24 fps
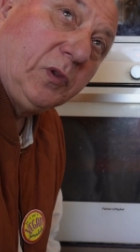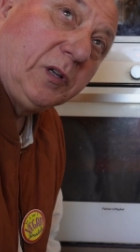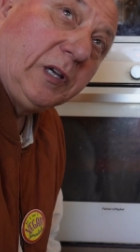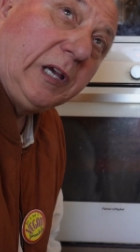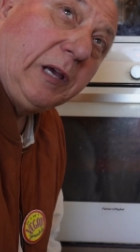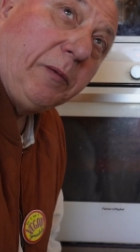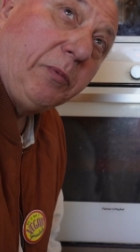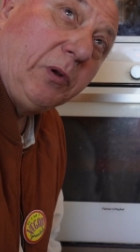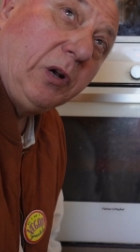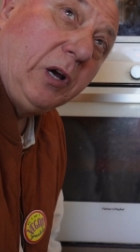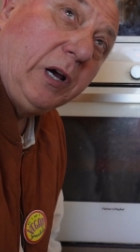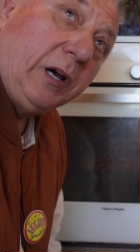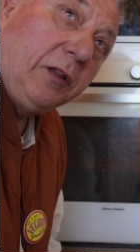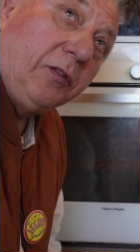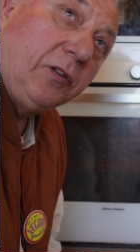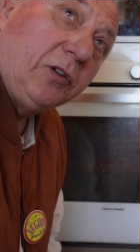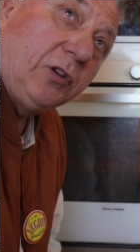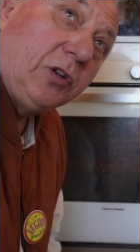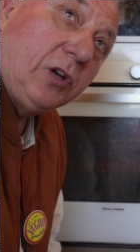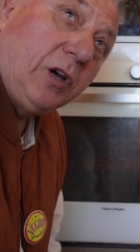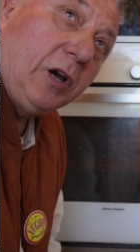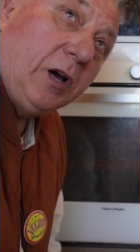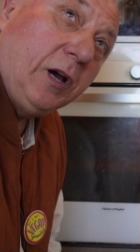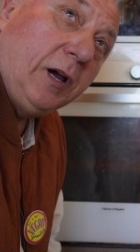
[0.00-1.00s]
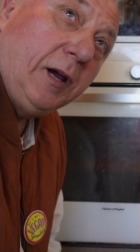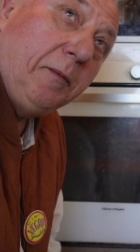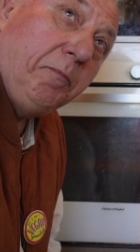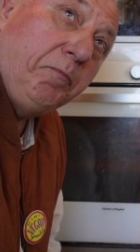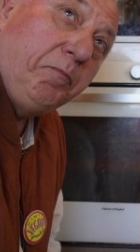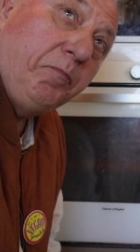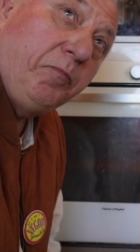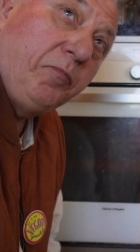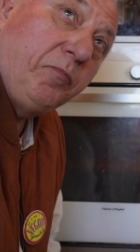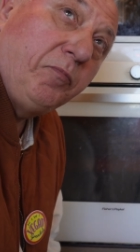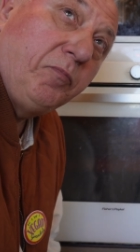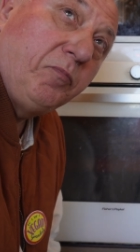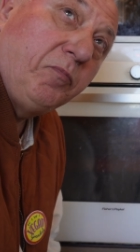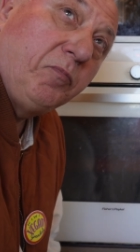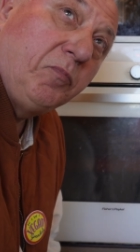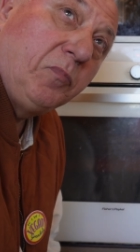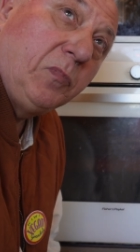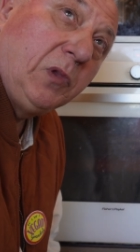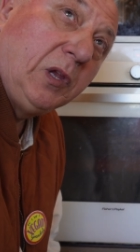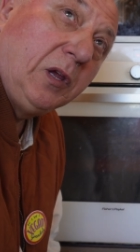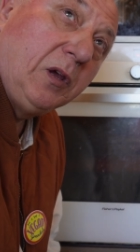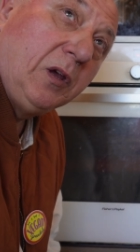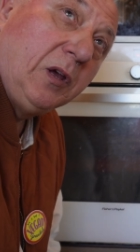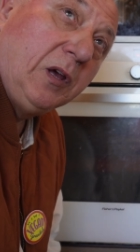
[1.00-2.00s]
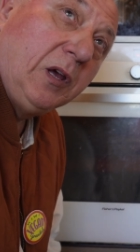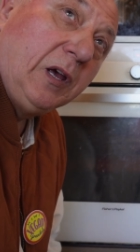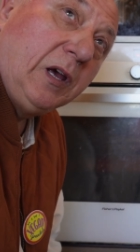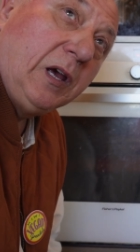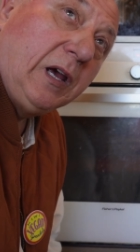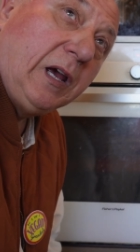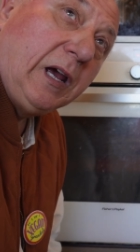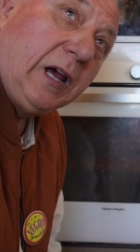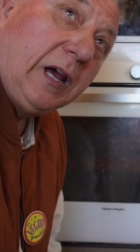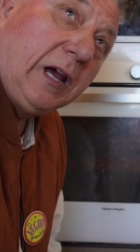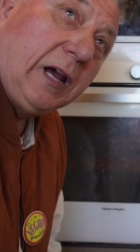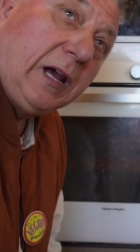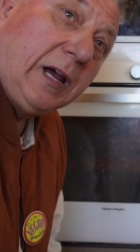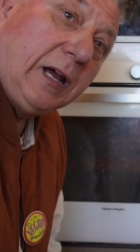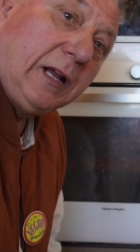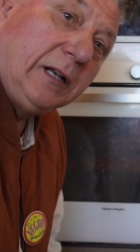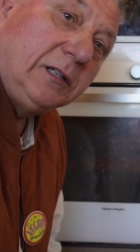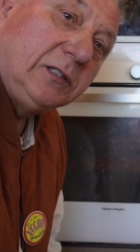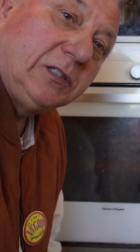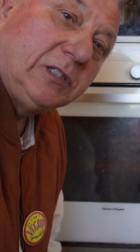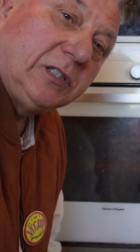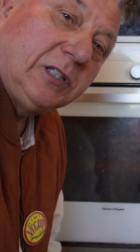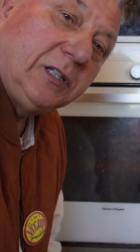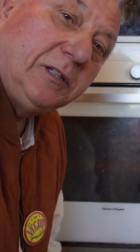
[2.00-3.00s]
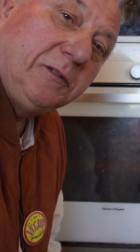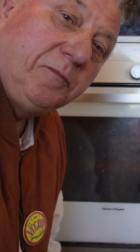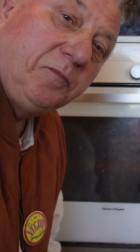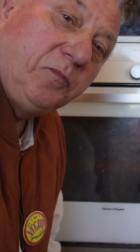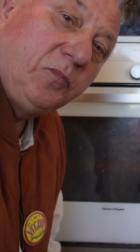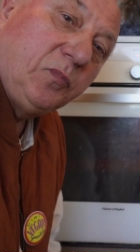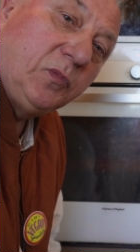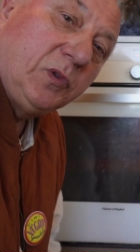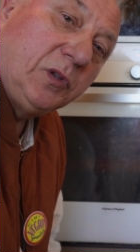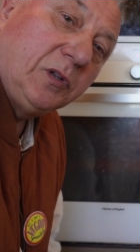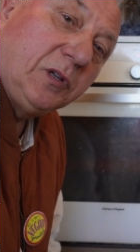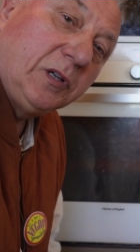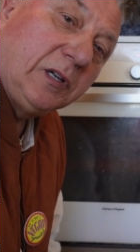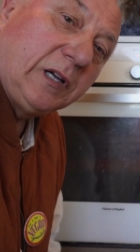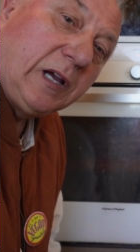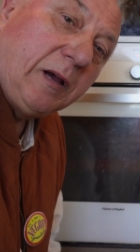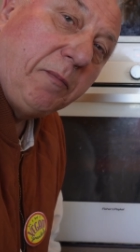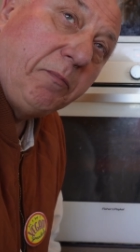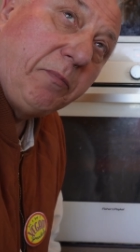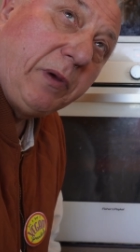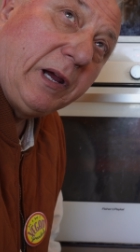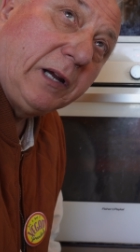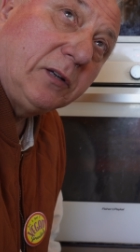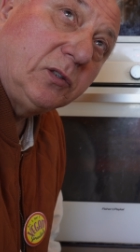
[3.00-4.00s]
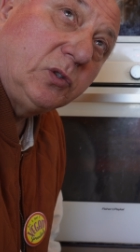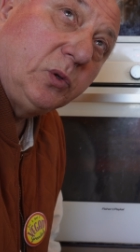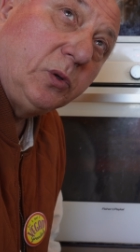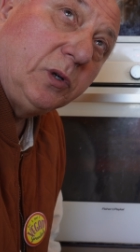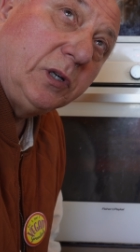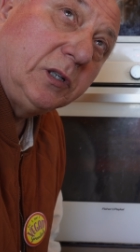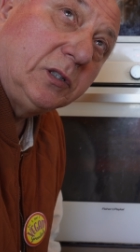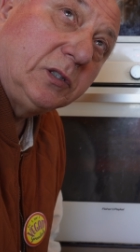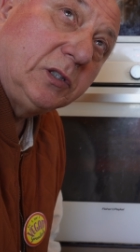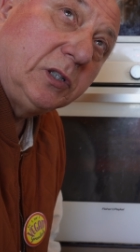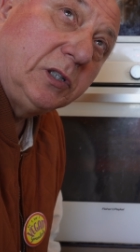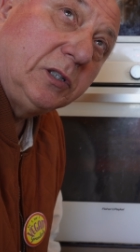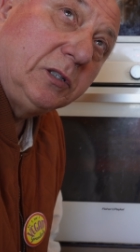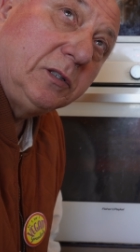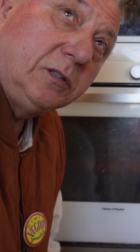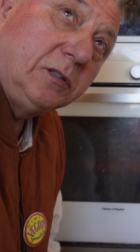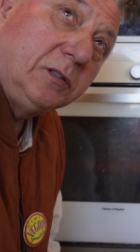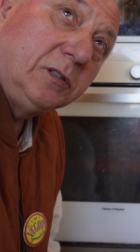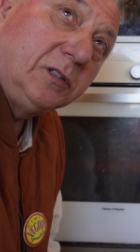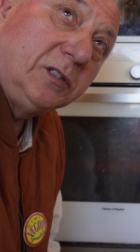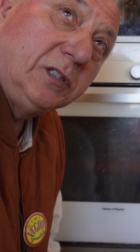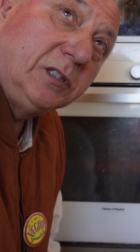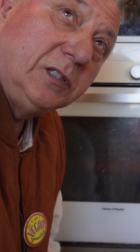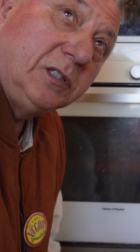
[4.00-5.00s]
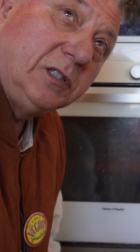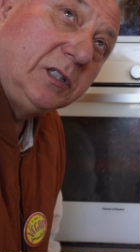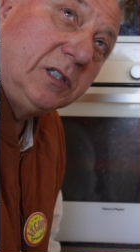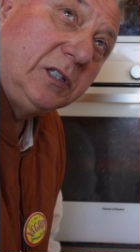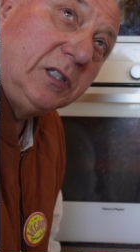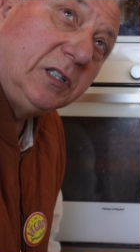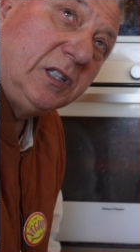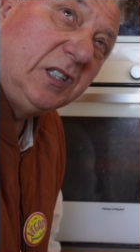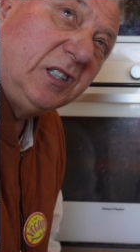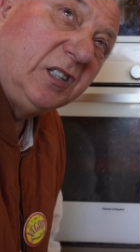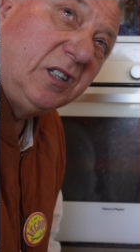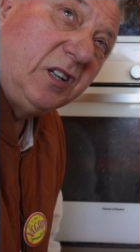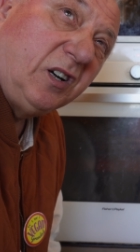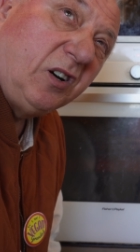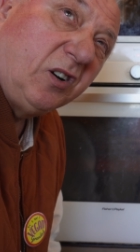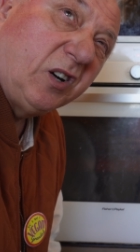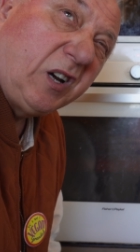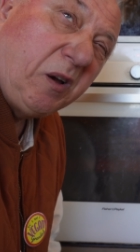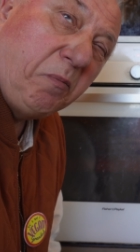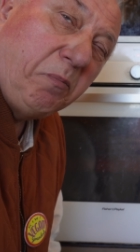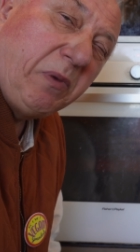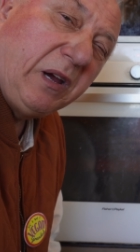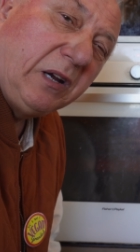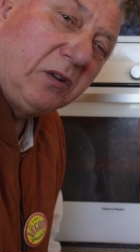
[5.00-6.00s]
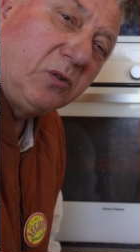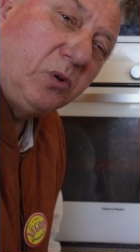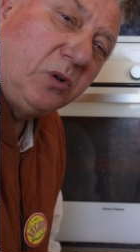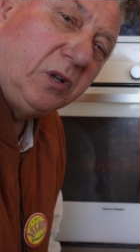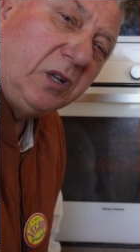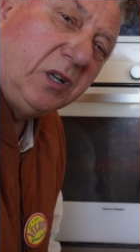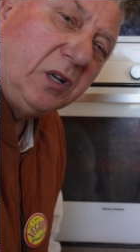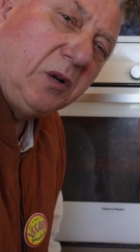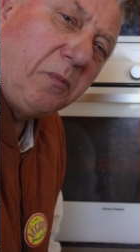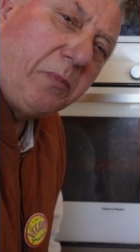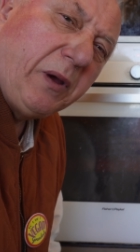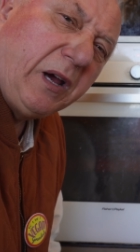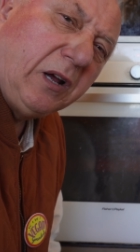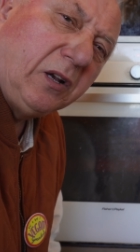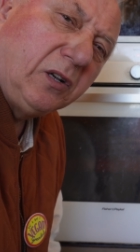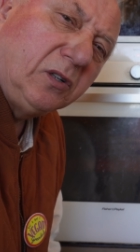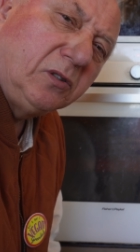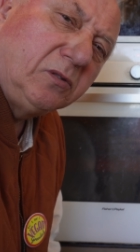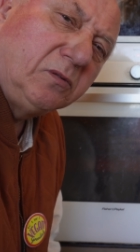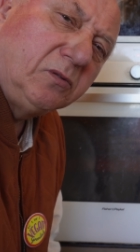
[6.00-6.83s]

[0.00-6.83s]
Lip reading: keep an eye on the time and come back to it. I'll come back to it in about